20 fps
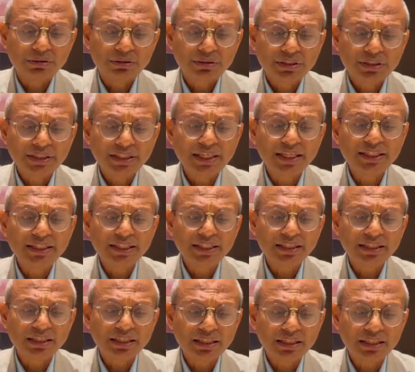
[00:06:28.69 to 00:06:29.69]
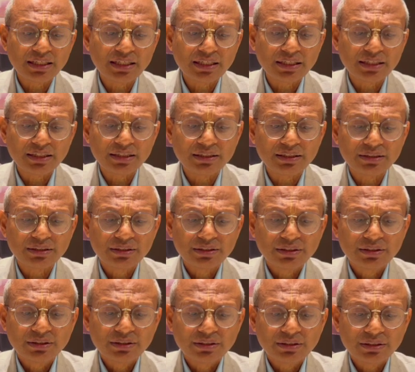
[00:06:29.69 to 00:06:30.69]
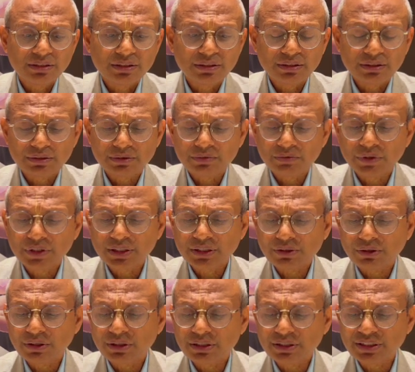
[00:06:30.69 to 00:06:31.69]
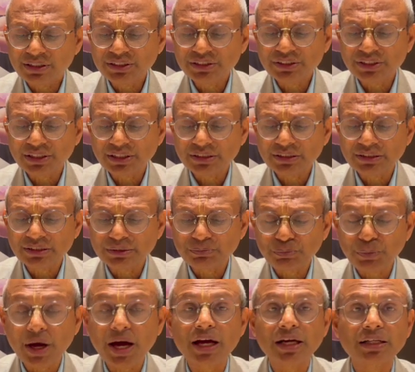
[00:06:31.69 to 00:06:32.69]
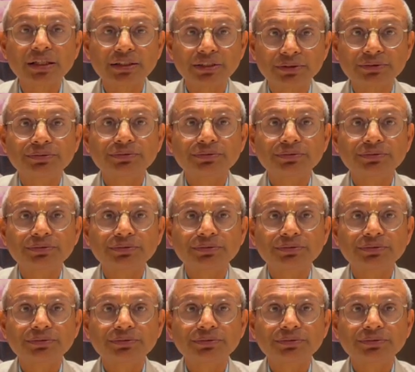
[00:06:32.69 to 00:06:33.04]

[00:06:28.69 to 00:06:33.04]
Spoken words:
creating a what is called research park.